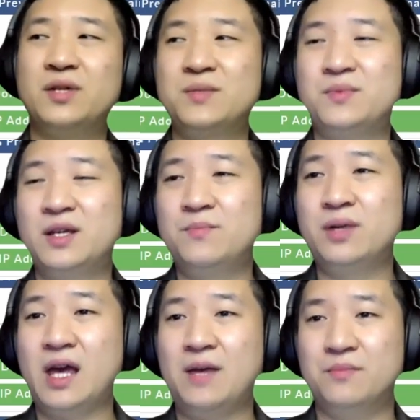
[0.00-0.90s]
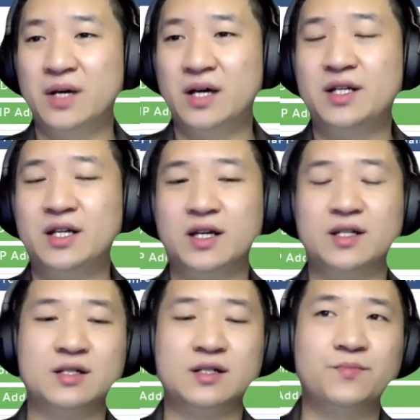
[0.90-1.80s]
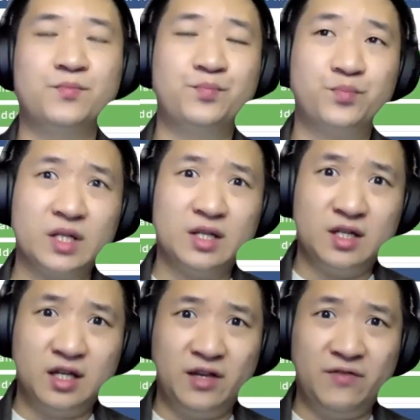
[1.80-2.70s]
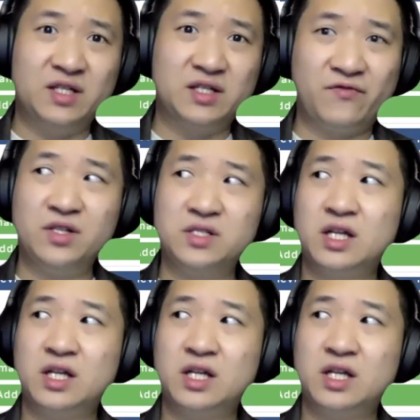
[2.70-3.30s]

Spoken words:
please bear in mind that if that's the first